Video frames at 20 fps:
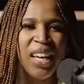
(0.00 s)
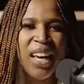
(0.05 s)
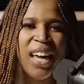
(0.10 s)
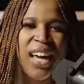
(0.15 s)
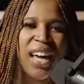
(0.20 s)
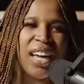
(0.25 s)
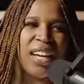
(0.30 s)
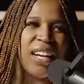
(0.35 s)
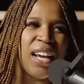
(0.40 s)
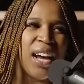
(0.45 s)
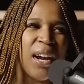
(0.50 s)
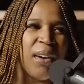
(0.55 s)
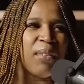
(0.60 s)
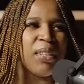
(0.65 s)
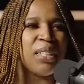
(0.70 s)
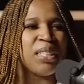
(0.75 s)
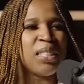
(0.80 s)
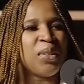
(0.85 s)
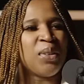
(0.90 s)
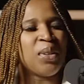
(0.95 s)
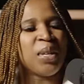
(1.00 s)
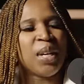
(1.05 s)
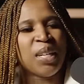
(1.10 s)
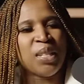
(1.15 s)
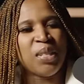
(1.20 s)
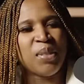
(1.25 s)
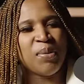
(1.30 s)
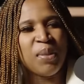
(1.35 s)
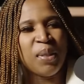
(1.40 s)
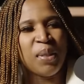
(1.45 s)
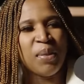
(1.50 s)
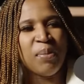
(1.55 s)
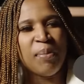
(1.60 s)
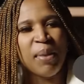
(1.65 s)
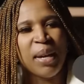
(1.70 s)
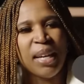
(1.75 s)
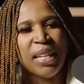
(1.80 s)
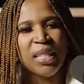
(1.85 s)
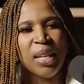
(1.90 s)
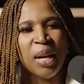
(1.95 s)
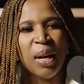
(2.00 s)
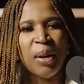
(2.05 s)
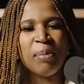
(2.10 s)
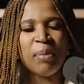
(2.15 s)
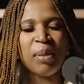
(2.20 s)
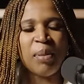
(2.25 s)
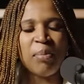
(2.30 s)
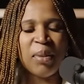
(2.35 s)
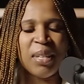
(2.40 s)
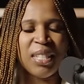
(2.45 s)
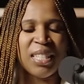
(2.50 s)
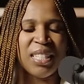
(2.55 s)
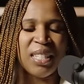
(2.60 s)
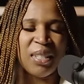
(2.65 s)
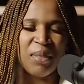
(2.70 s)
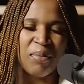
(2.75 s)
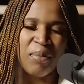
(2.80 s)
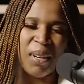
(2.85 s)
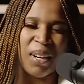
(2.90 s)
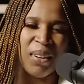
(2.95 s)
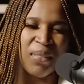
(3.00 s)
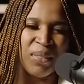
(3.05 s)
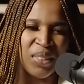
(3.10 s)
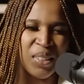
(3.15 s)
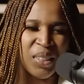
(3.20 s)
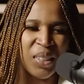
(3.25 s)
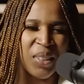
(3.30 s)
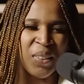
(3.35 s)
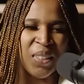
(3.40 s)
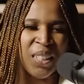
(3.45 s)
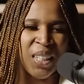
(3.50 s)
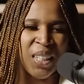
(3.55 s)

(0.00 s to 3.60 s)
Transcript: and every single customer that makes up the business. But I won't joke.